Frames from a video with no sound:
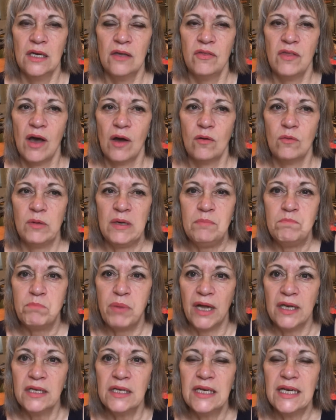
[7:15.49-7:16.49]
that we
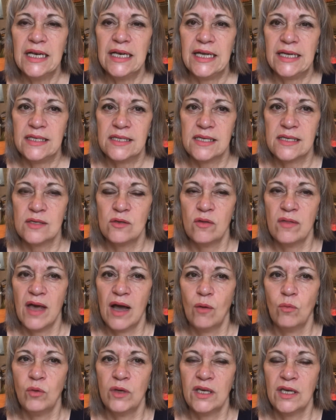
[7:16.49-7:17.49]
bundle it so
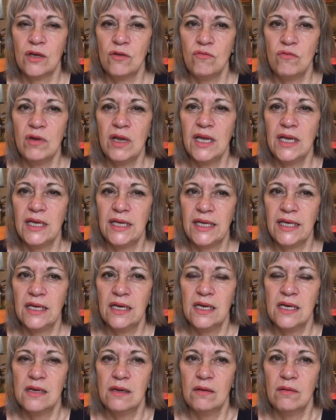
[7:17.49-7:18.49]
that we can really,
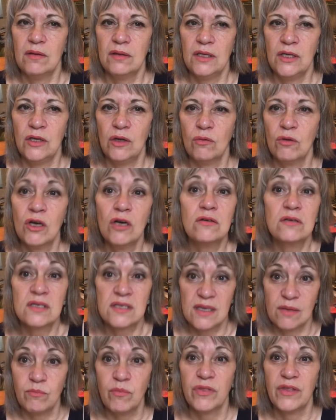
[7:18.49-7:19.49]
you know, cook
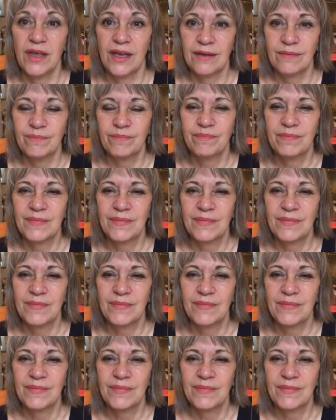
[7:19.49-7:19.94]
something.